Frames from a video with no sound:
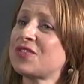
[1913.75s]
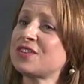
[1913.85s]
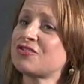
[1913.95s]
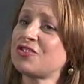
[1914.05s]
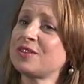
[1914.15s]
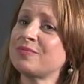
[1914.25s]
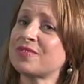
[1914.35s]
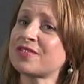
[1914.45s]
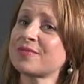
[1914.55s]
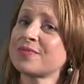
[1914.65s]
these
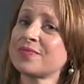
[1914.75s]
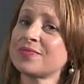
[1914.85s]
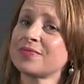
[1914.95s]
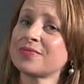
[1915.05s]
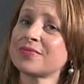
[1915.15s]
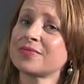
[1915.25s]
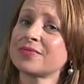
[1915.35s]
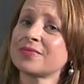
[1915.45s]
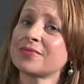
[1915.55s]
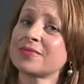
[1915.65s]
dreams.
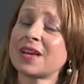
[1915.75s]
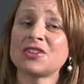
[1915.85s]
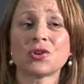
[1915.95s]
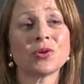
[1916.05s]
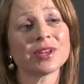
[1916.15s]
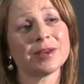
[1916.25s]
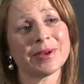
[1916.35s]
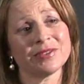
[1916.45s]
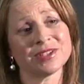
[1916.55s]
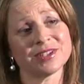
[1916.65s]
And talking
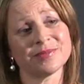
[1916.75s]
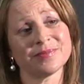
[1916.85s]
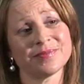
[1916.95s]
about it.